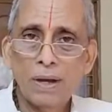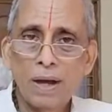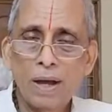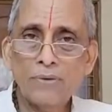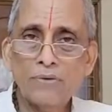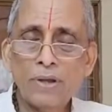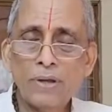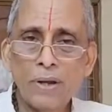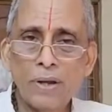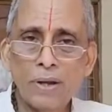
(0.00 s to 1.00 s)

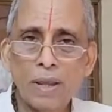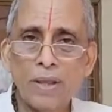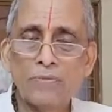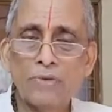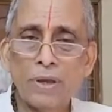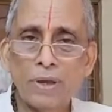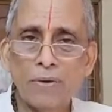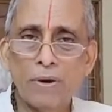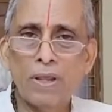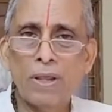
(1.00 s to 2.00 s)
uncertainty,
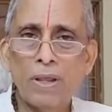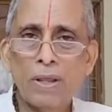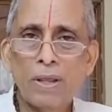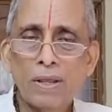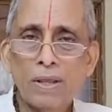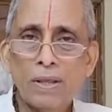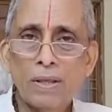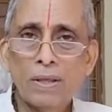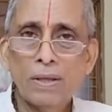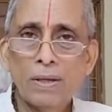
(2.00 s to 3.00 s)
insecurity,
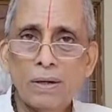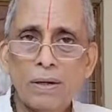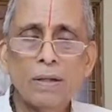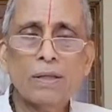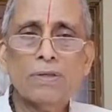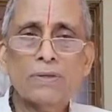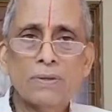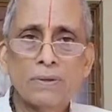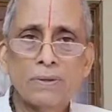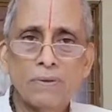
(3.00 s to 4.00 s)
all
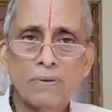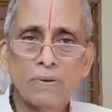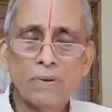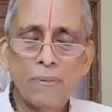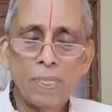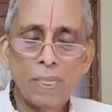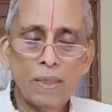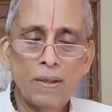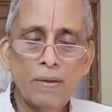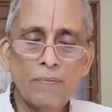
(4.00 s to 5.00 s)
these
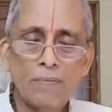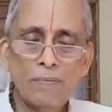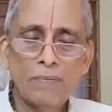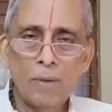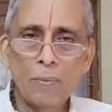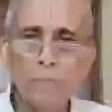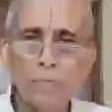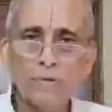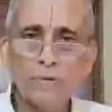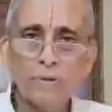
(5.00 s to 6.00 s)

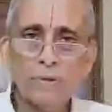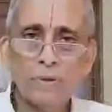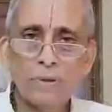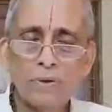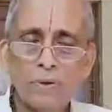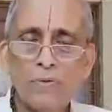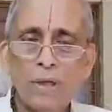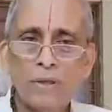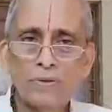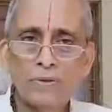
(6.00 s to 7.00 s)
problems you will
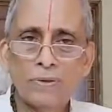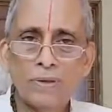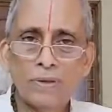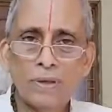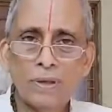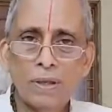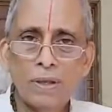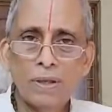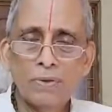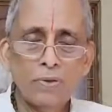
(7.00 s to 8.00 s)
face.
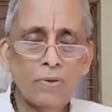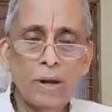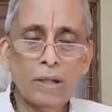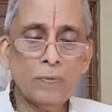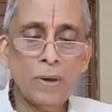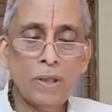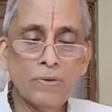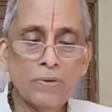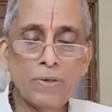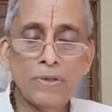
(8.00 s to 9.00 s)
So your
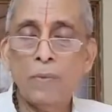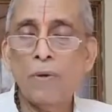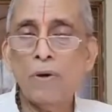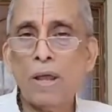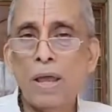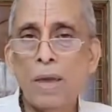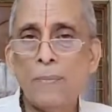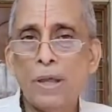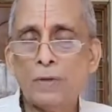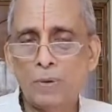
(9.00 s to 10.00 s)
experience is no more a
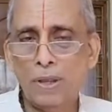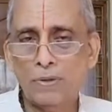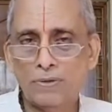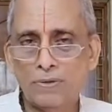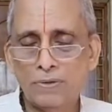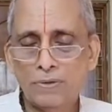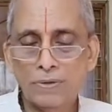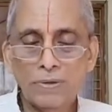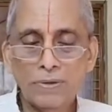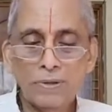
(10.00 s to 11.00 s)
happy experience,
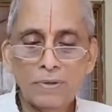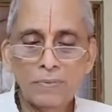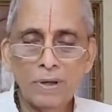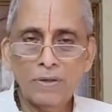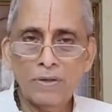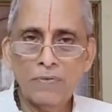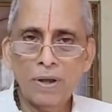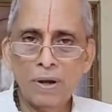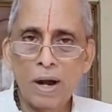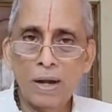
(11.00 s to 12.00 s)
because you
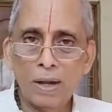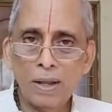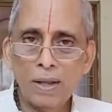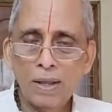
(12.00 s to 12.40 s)
are not